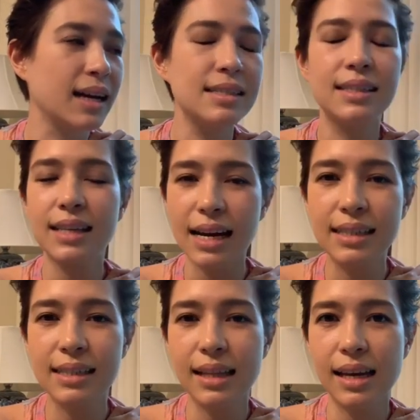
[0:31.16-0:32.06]

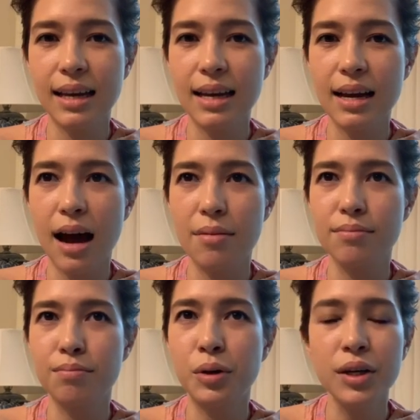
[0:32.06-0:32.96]
concisely
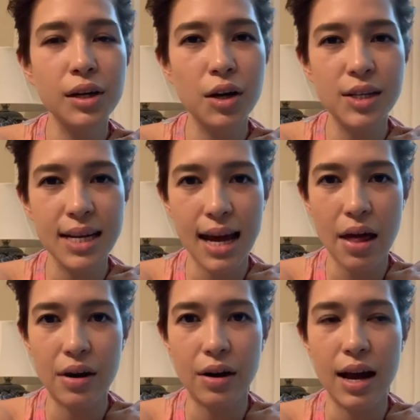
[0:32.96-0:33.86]
put it all
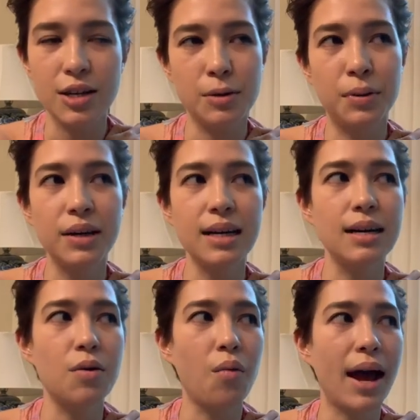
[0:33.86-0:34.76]
together and to put it
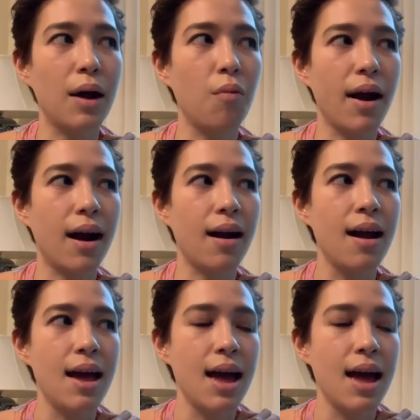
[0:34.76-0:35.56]
in a way where